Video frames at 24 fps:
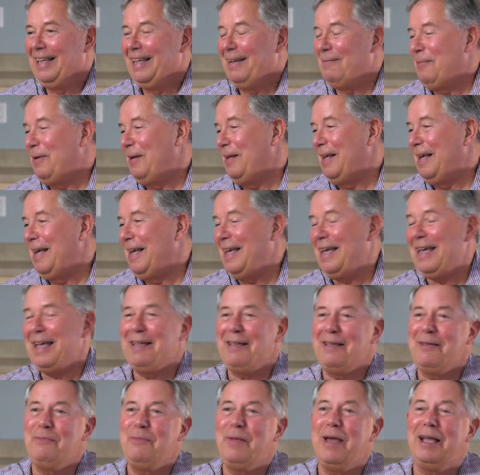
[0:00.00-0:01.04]
I mean,
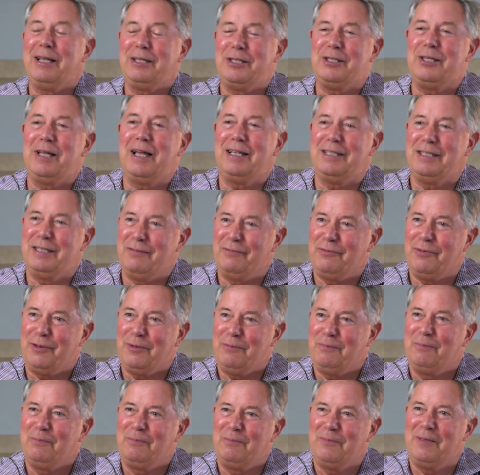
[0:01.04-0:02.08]
it makes sense if
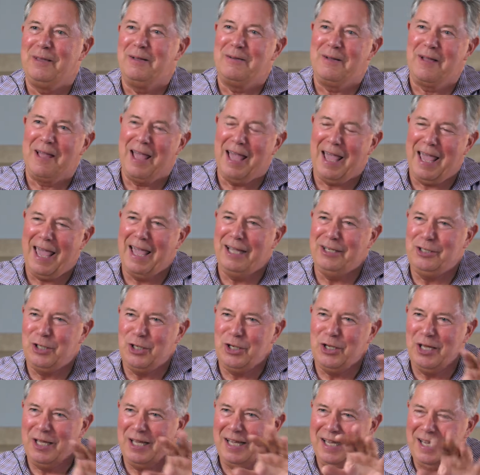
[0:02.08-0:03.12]
you're
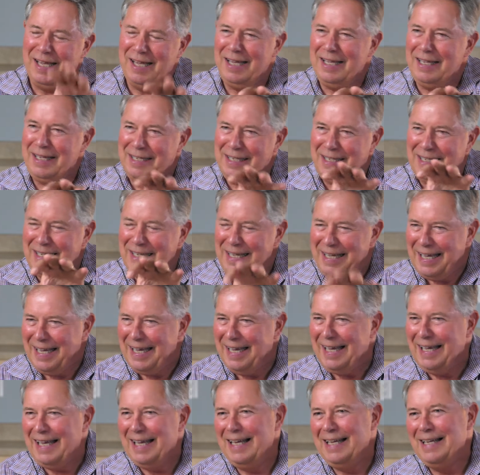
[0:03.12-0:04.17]

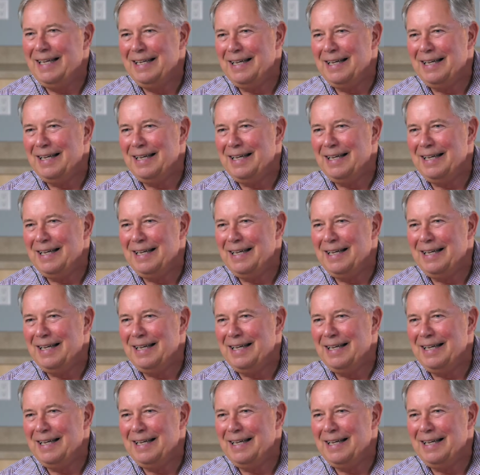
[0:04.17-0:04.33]
AGED-OUT,